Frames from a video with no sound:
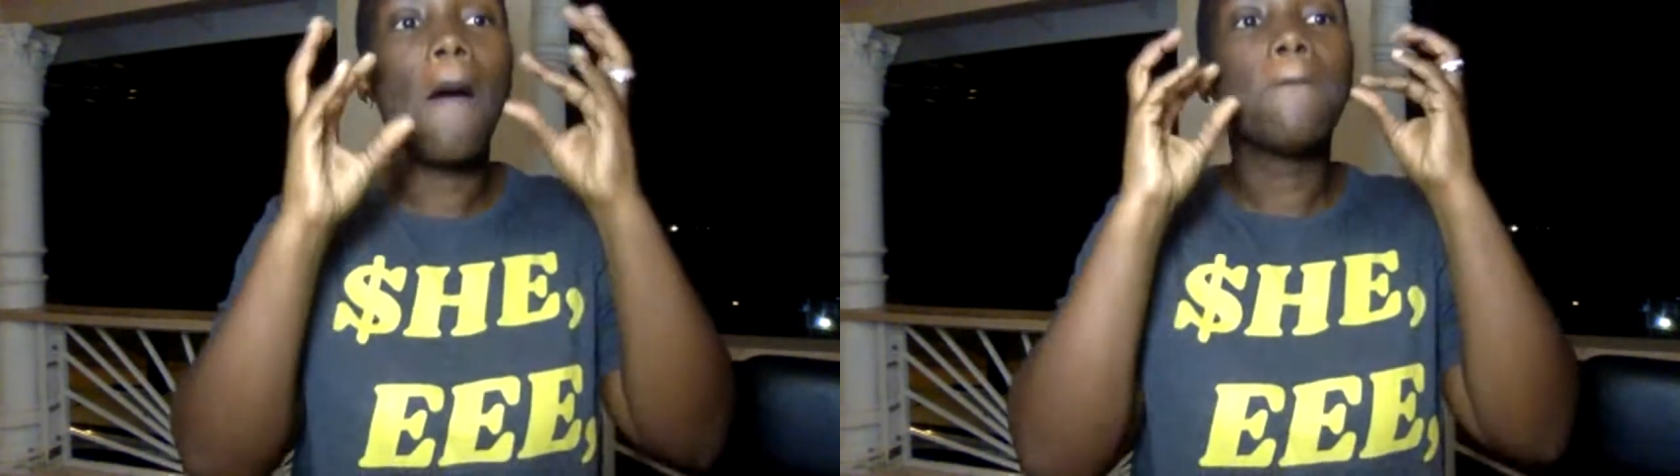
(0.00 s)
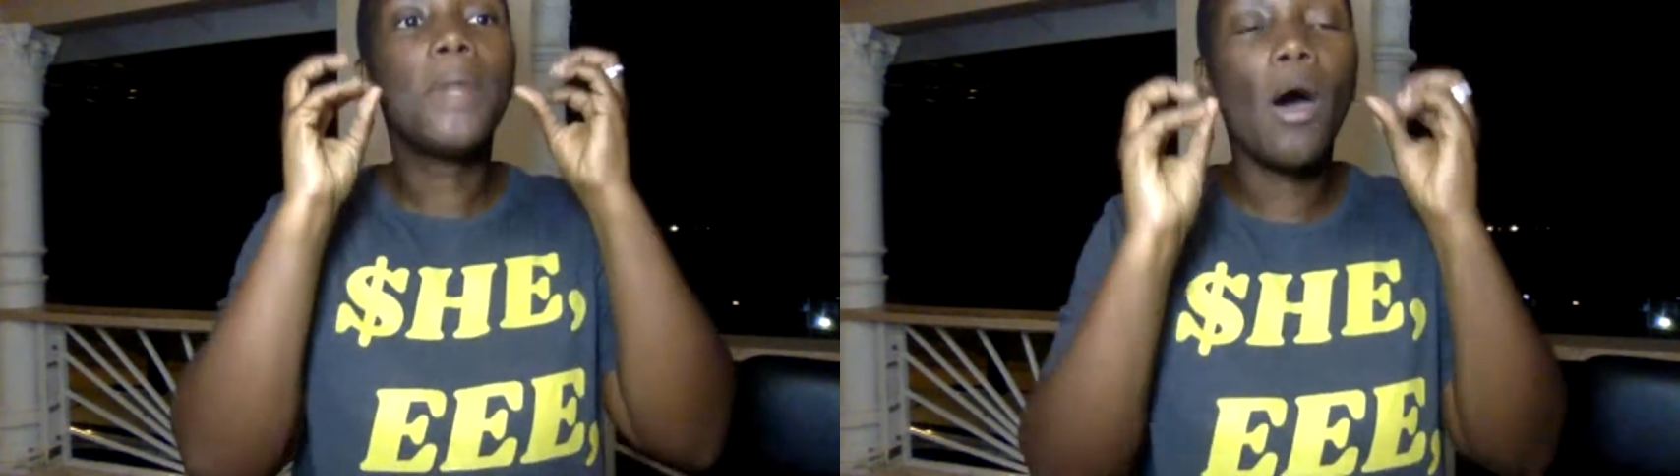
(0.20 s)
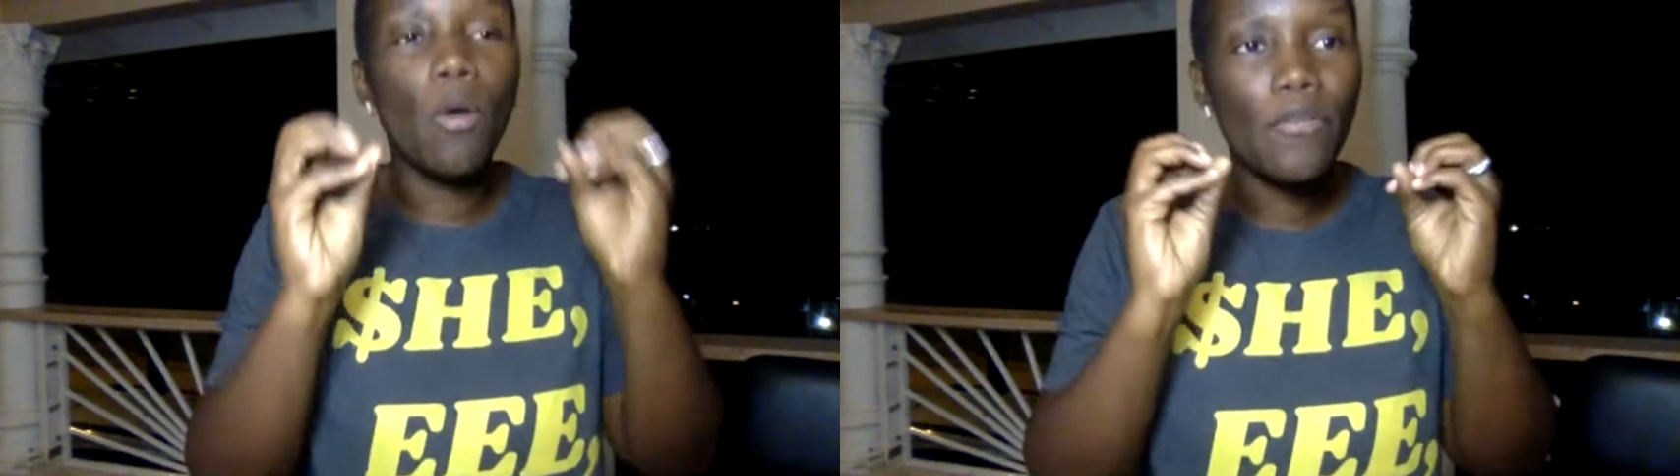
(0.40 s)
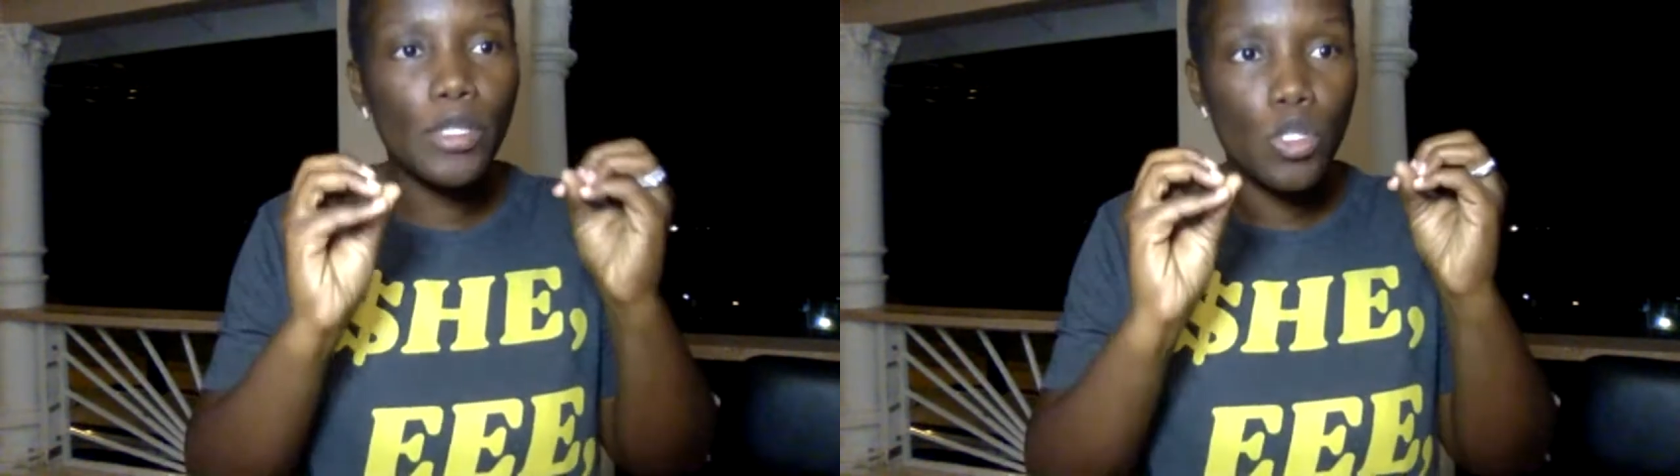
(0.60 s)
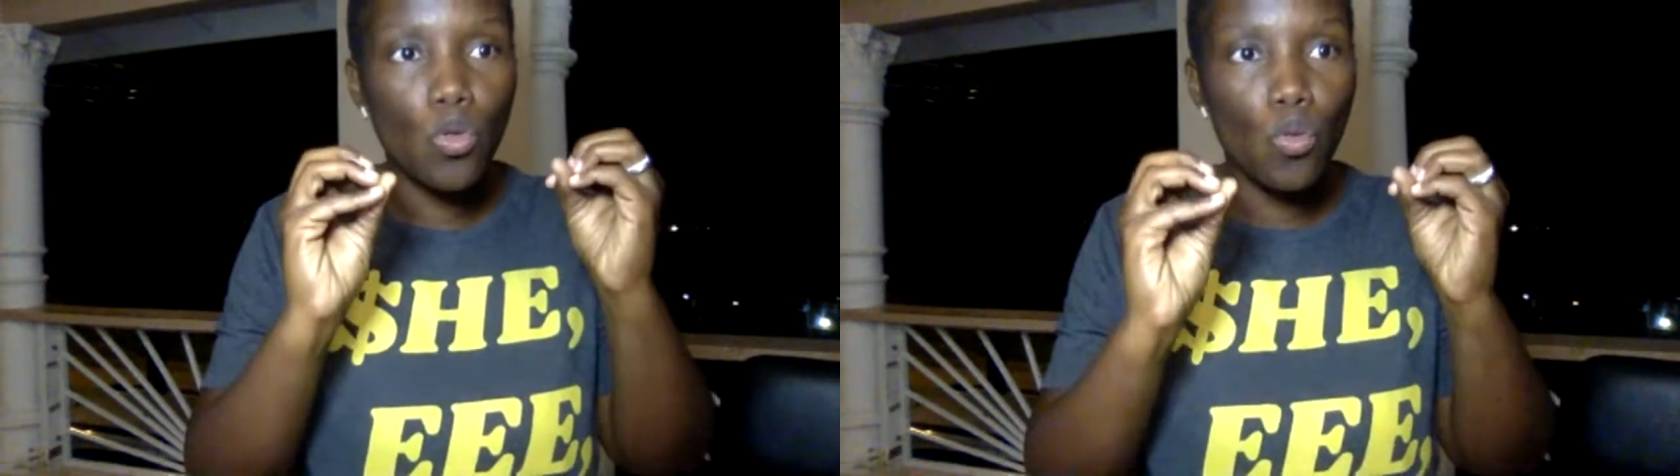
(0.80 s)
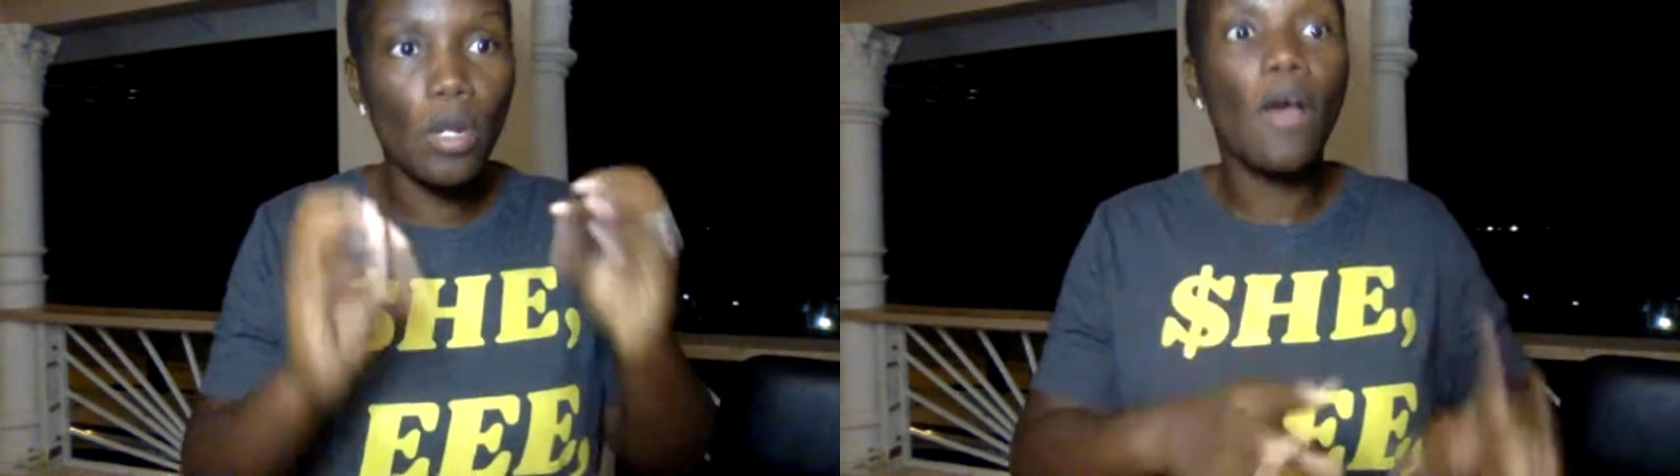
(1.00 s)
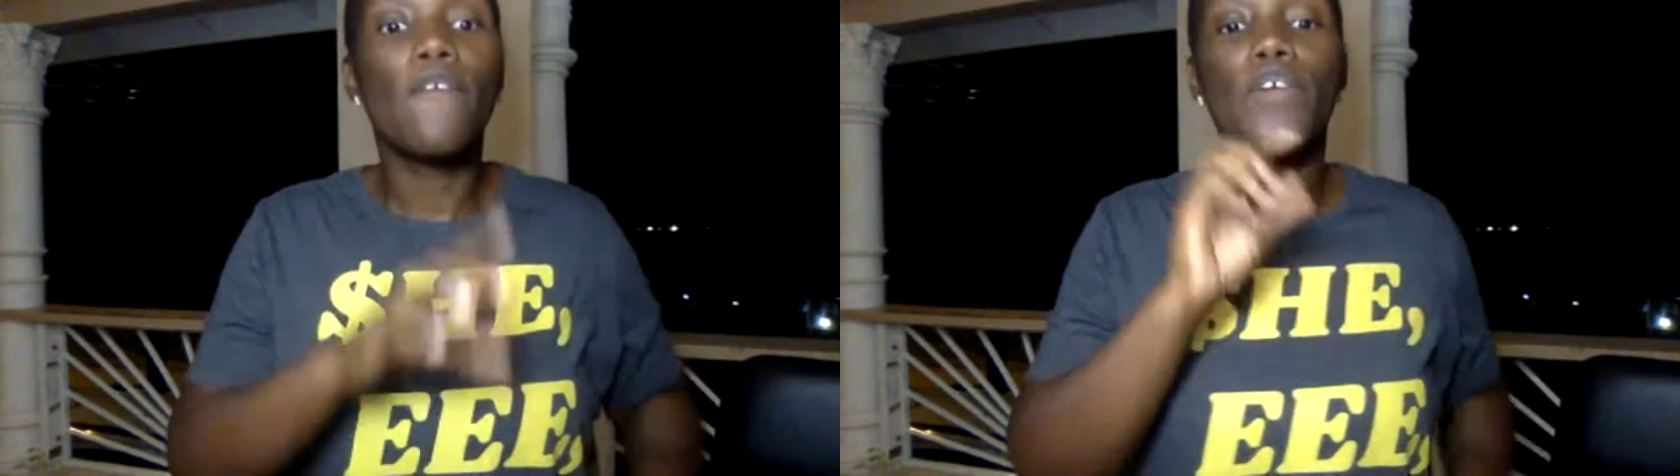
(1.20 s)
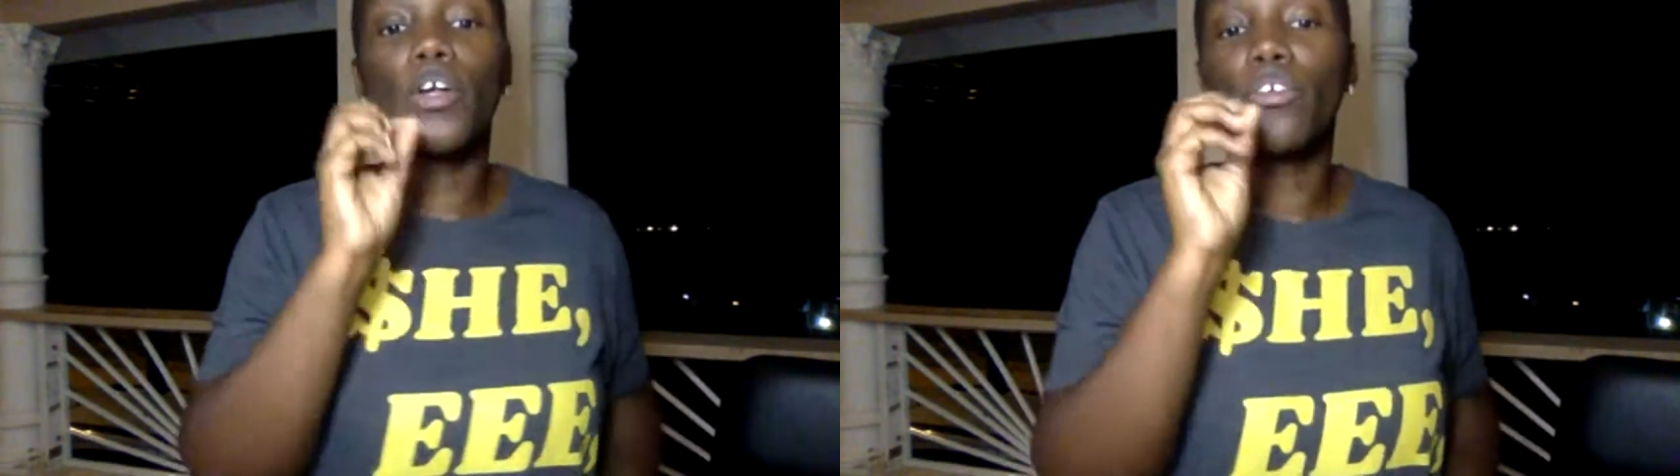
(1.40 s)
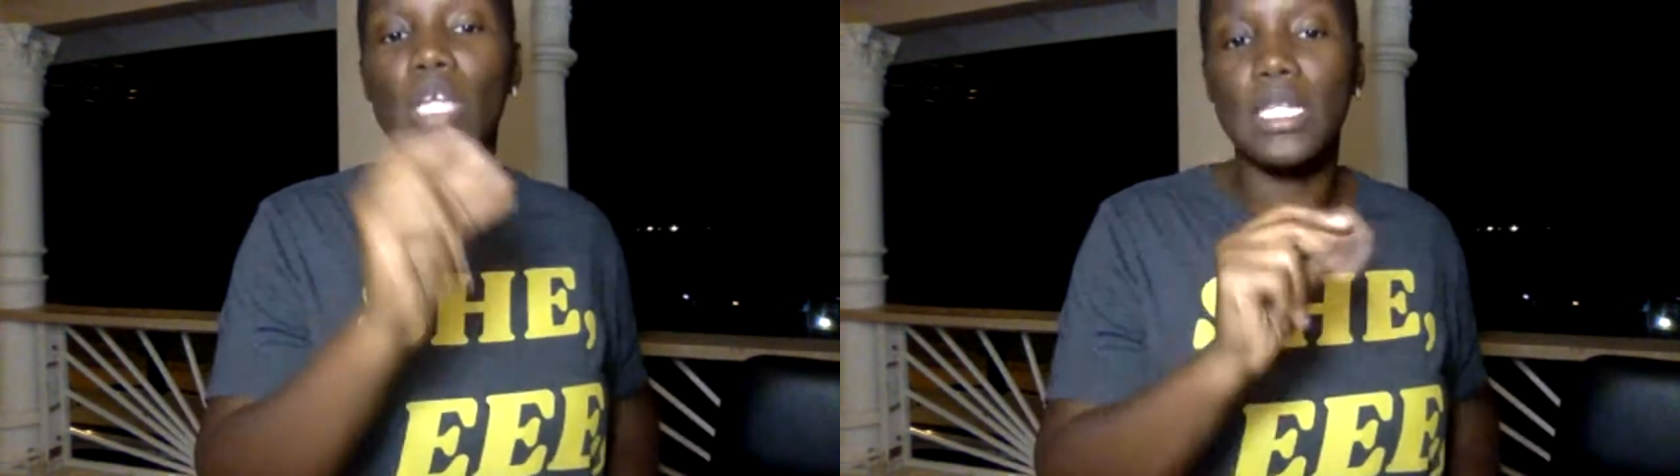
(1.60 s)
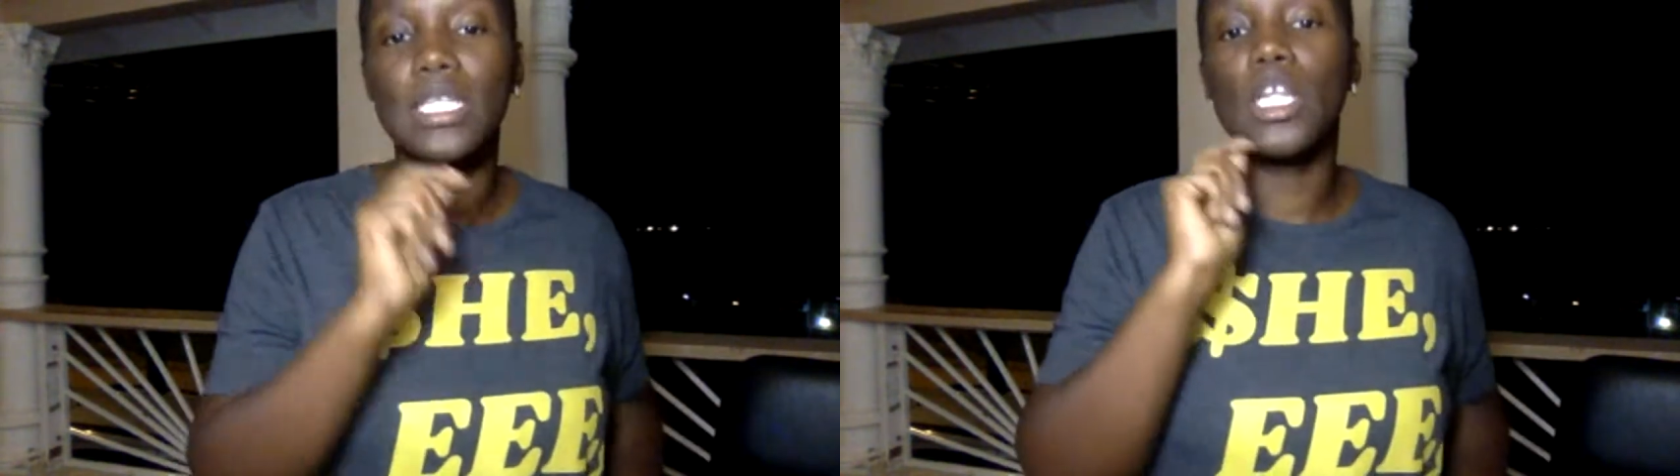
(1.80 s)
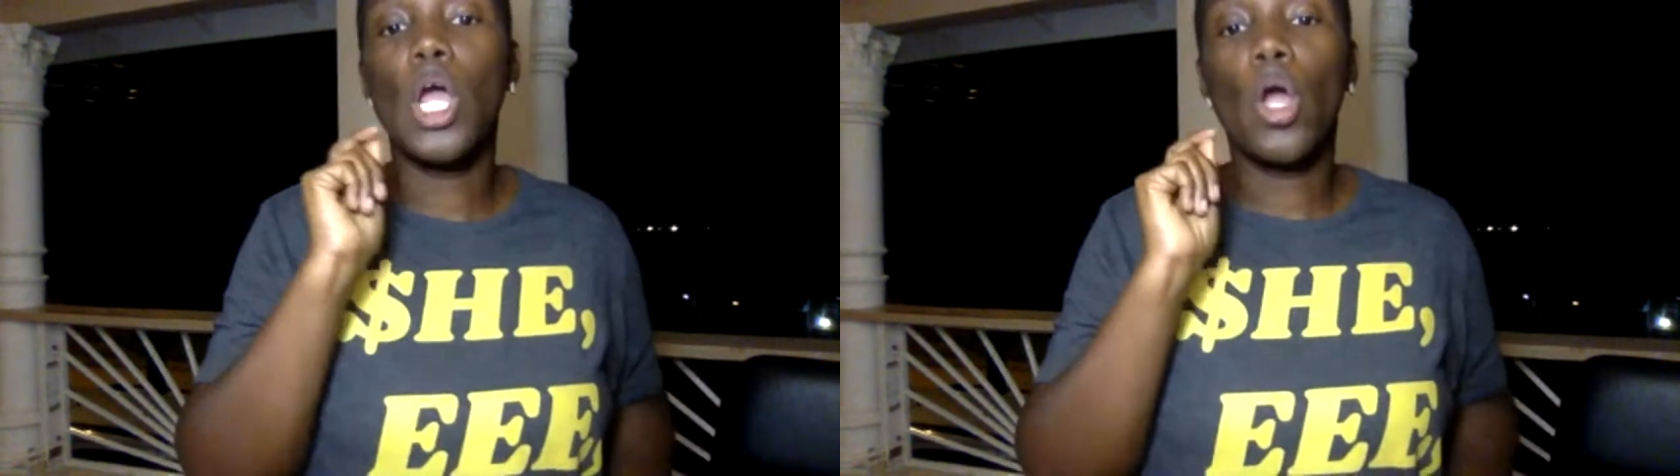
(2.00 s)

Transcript: powerful tool for creating